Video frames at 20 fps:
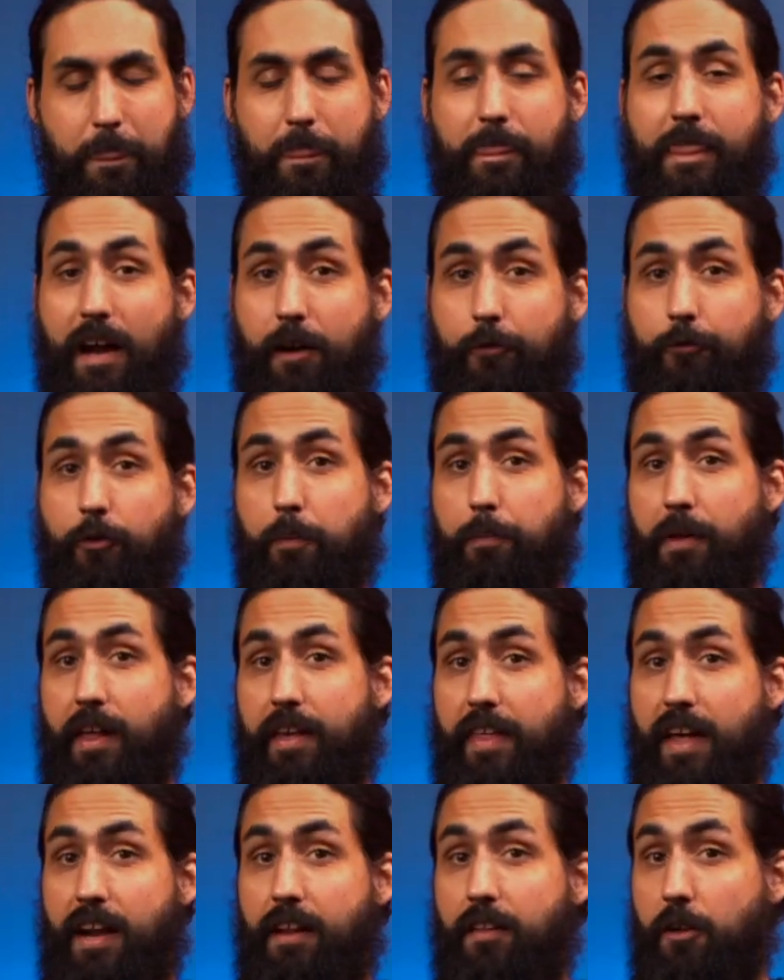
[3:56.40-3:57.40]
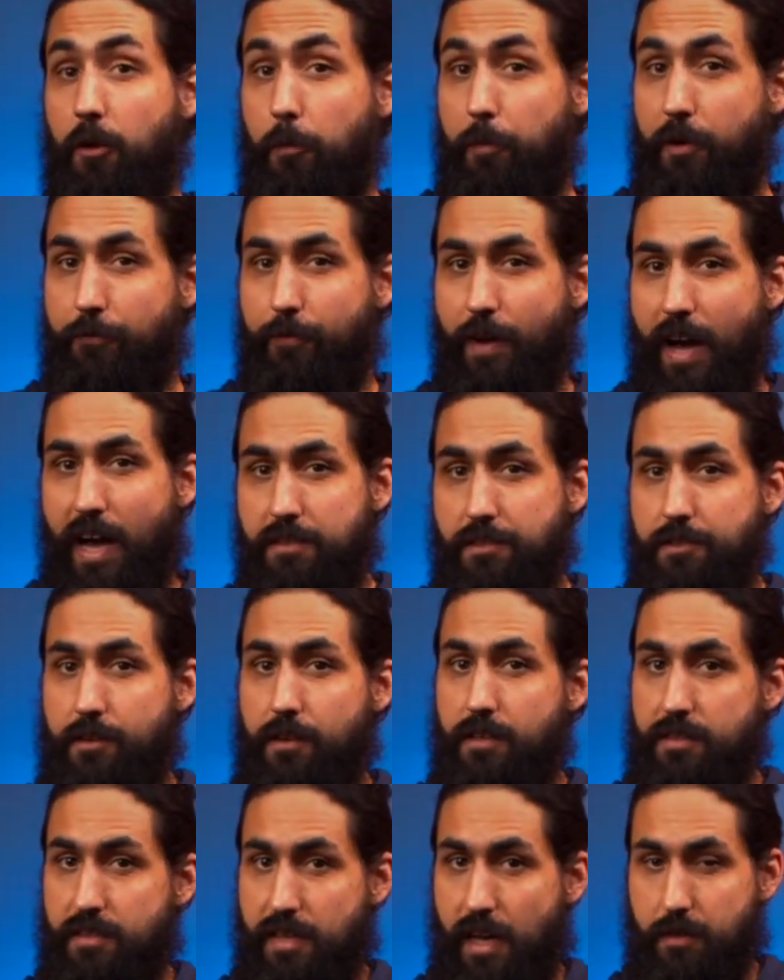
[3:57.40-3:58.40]
Now if we play that a little bit faster,
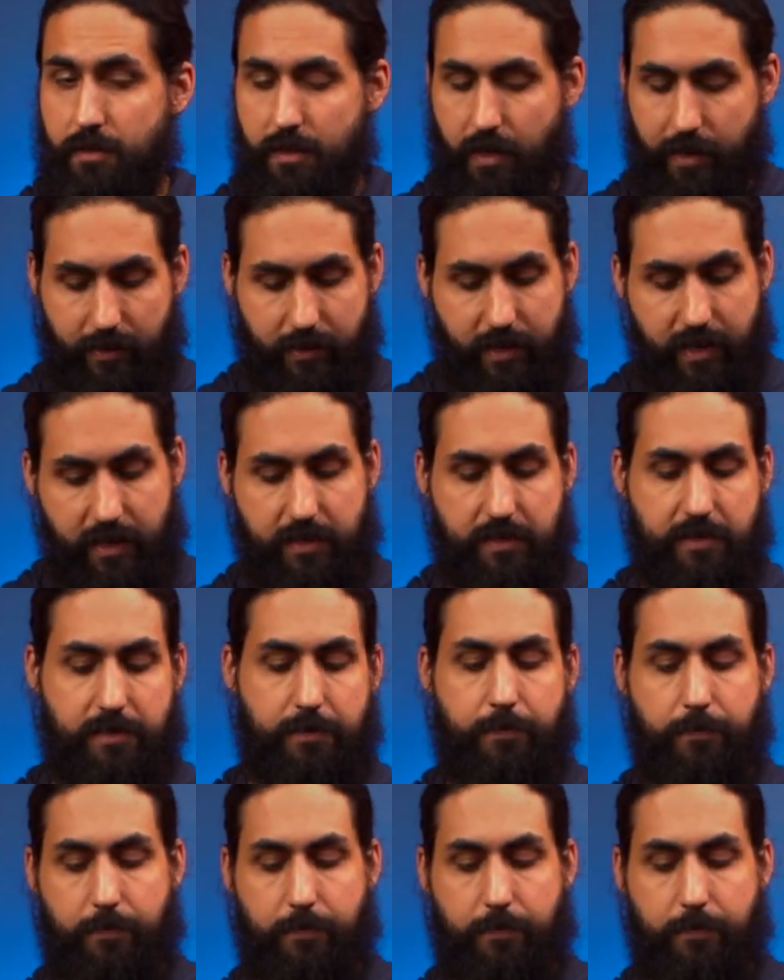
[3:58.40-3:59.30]
it sounds like this.